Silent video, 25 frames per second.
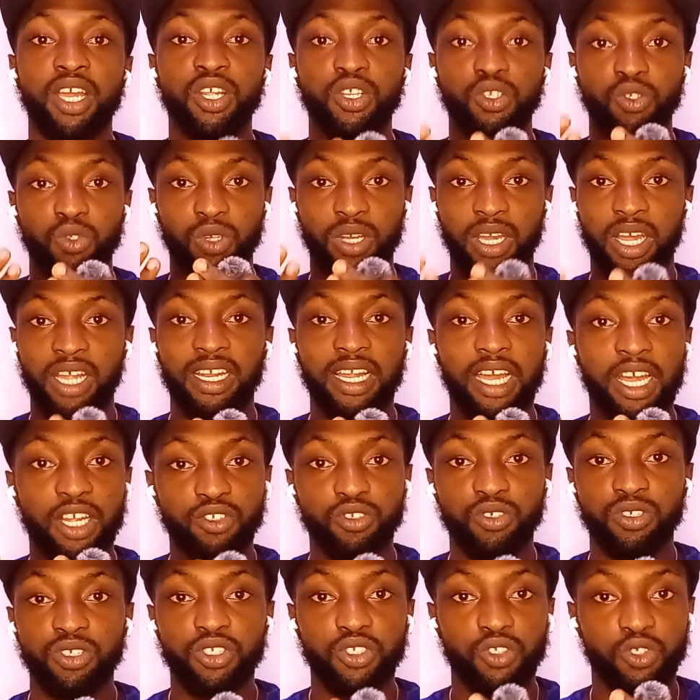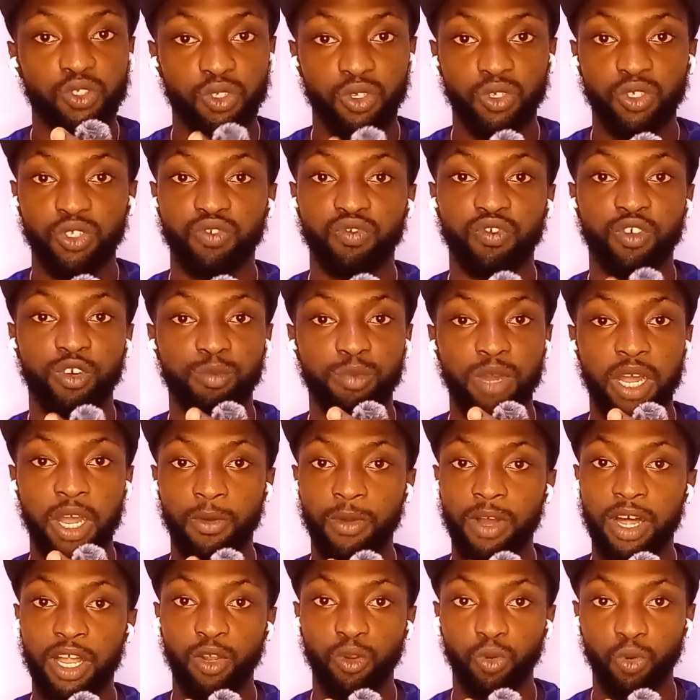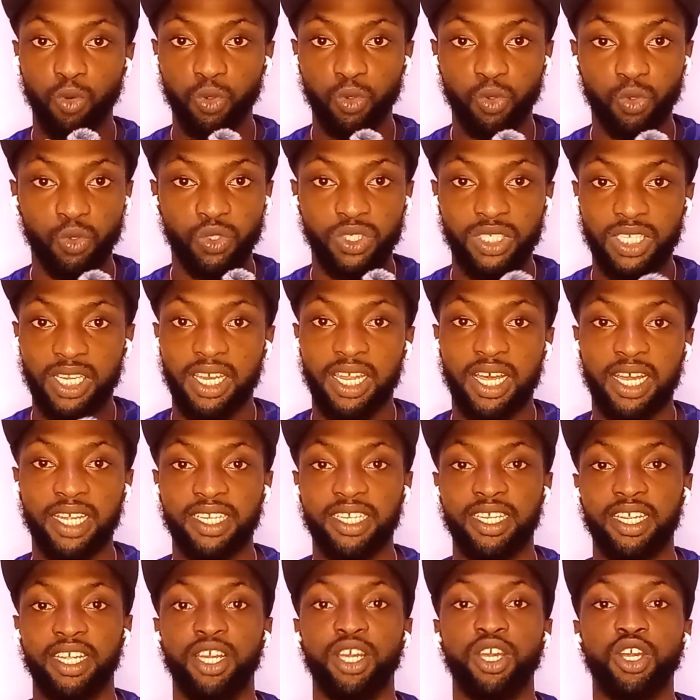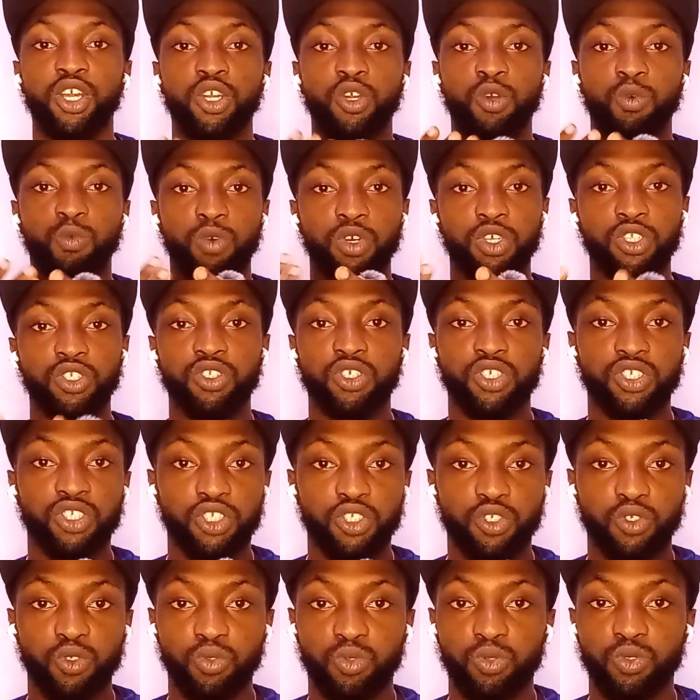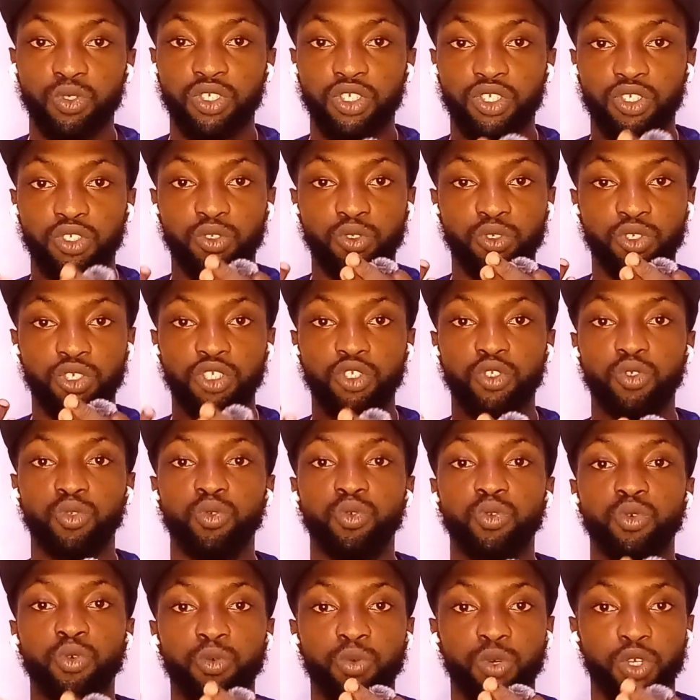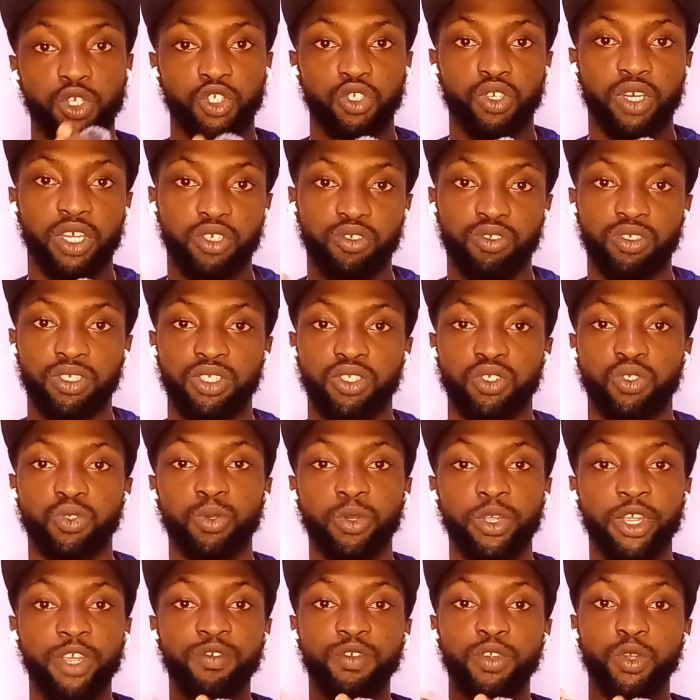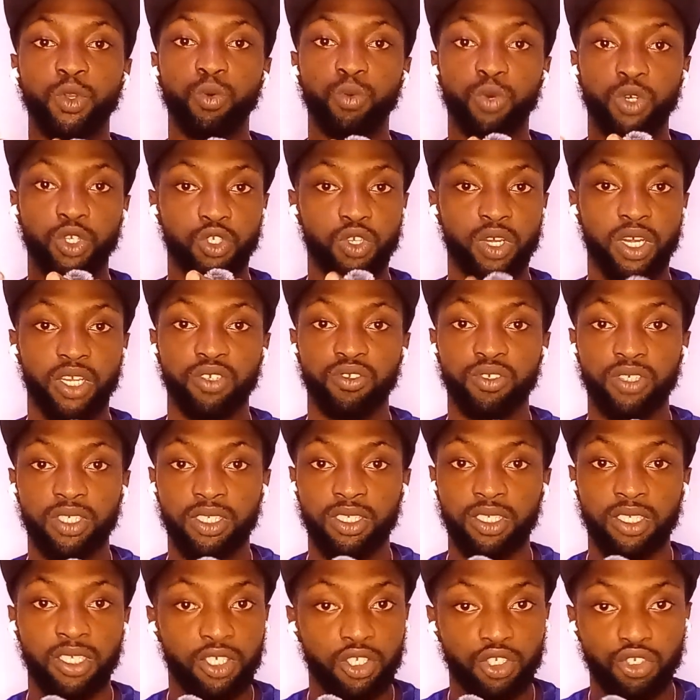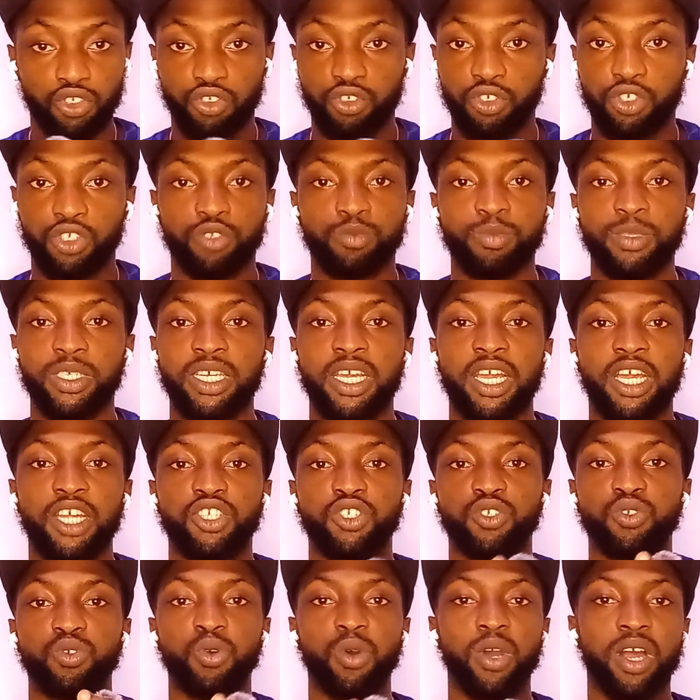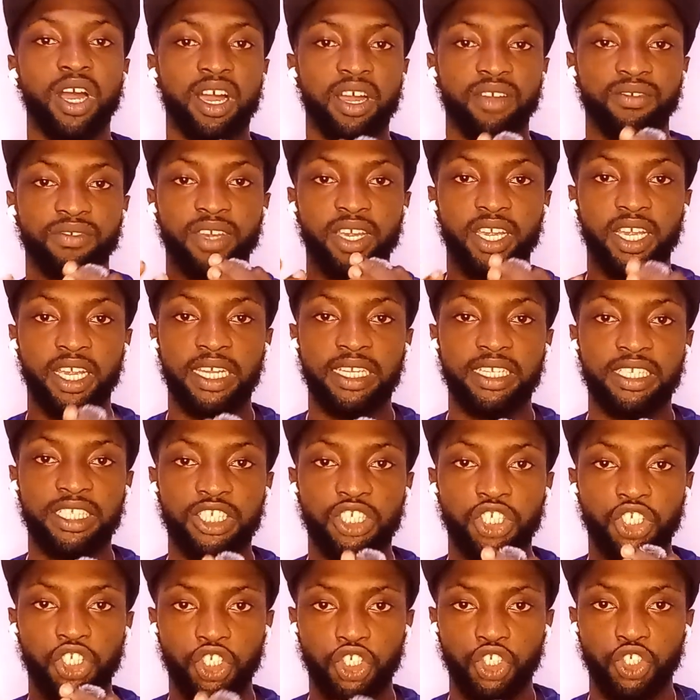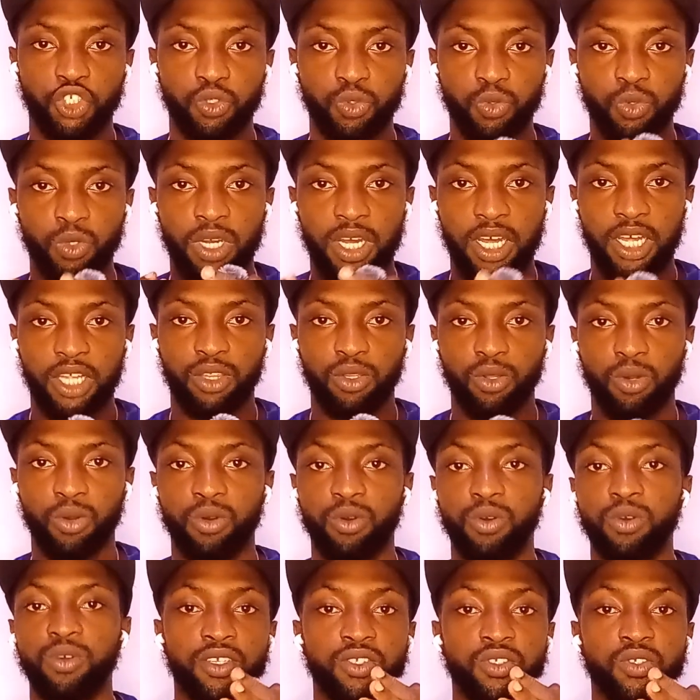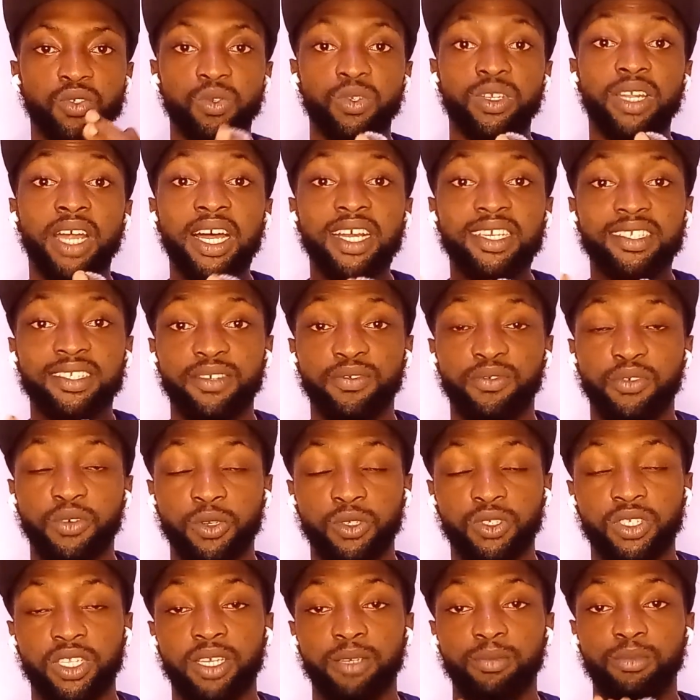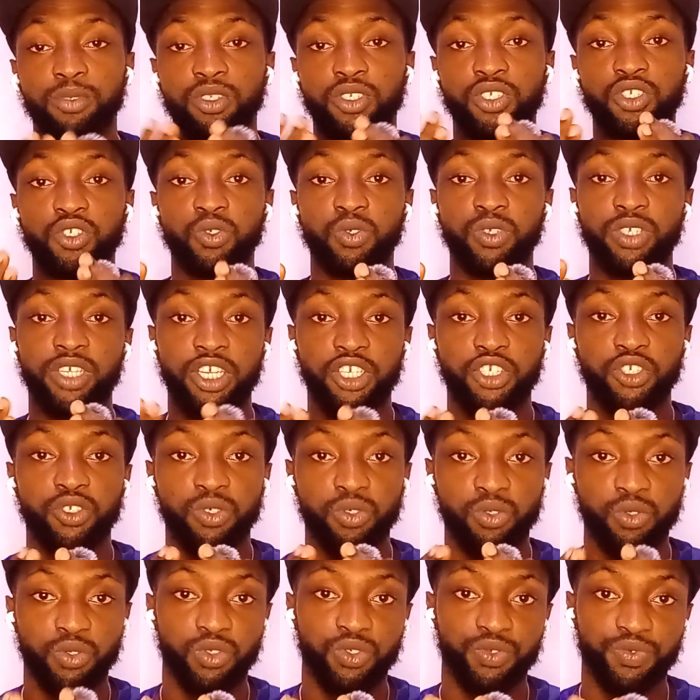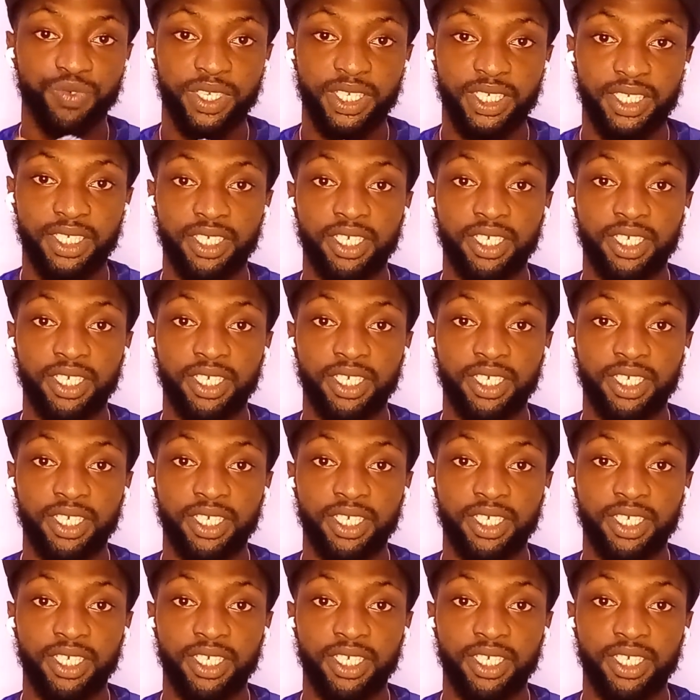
You can actually source from our local seller here. What you just need to do is you need to know what you are doing. So if you know what you are doing, trust me, guys, you don't have any issue at all. So that's the first step. You need to get your goods ready.